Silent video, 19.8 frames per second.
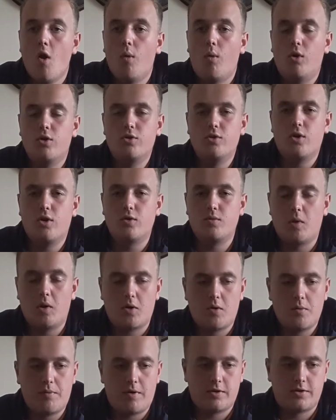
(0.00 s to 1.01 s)
What's up guys,
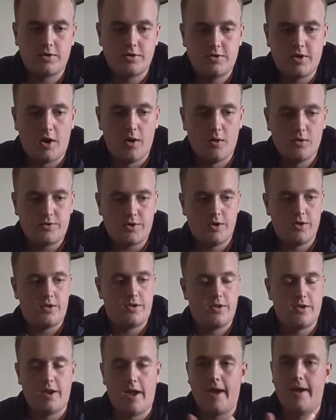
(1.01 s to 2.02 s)
welcome back to the channel. So
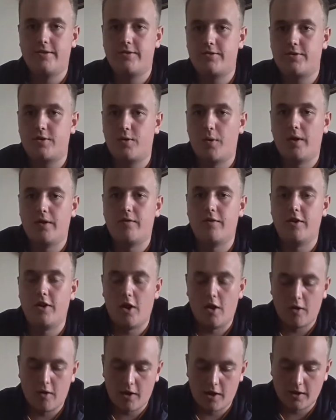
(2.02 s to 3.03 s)
today is just a quick
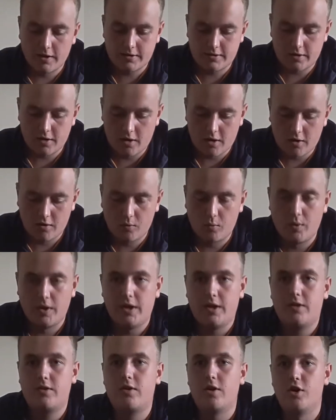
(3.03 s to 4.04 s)
video. It's uh,
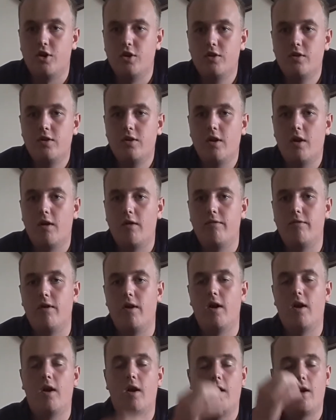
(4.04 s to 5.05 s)
week two of,
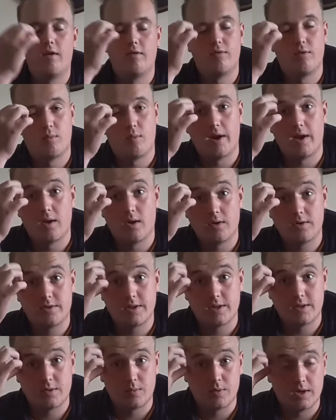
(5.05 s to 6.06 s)
uh, of the weight loss,
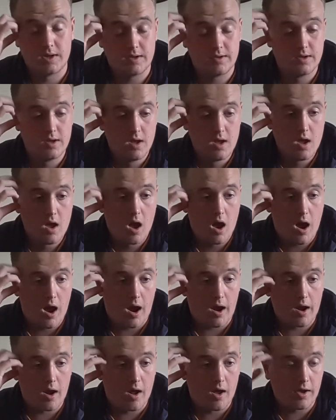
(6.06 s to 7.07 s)
six weeks.
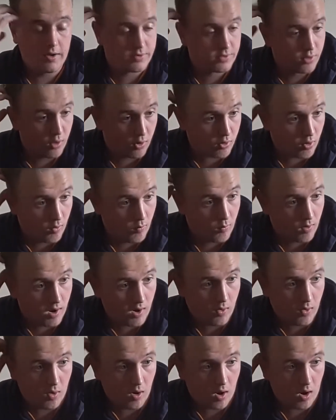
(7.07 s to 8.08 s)
And uh, it's not gone
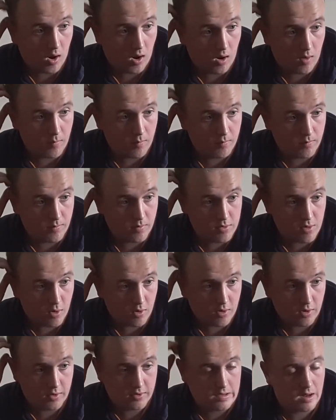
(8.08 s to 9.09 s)
well, I'm
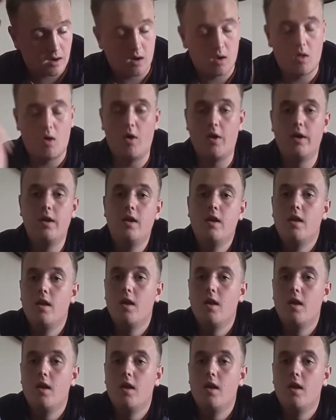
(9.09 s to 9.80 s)
not going to tell a lie.